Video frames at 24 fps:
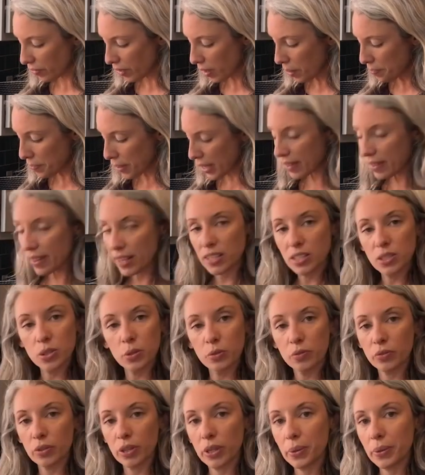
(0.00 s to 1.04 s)
Bathing too
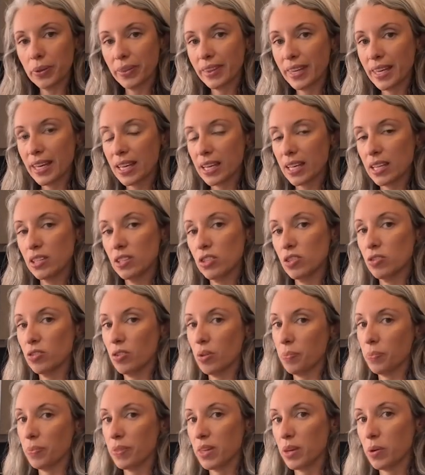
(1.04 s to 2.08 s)
frequently can
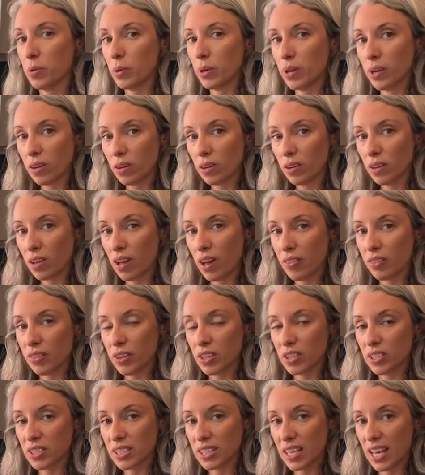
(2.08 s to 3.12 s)
strip the oil on their
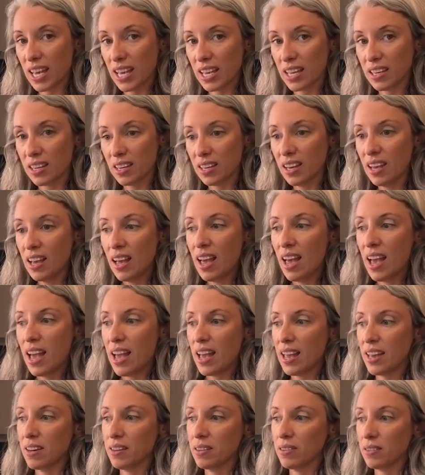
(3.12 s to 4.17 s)
skin
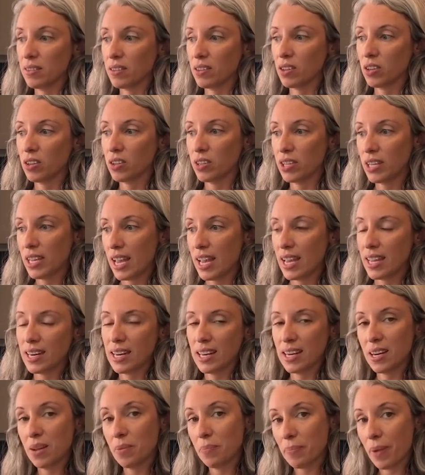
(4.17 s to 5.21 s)
and create
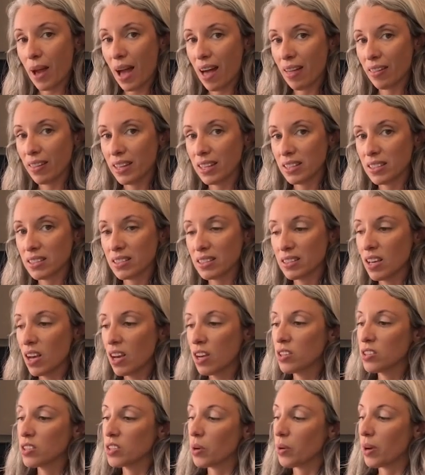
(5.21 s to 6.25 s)
an imbalance.
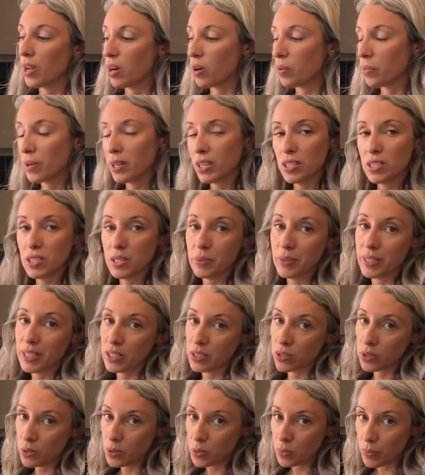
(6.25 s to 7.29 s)
So I don't want to do it
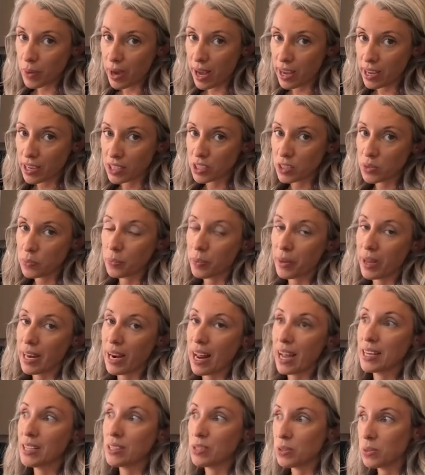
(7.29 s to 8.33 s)
too much, but
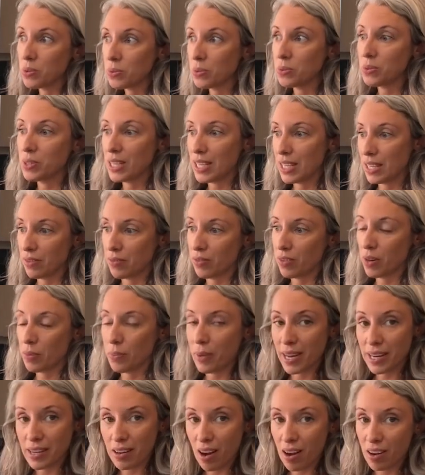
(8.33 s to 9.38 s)
I do need for
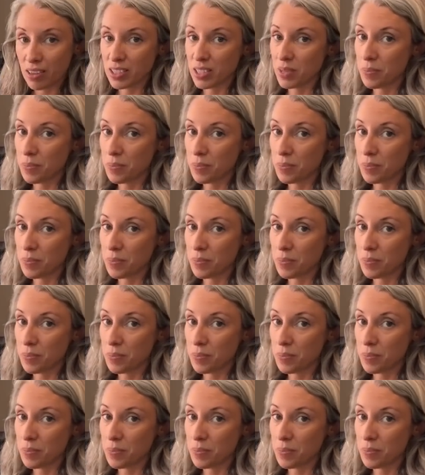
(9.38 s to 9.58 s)
my dog to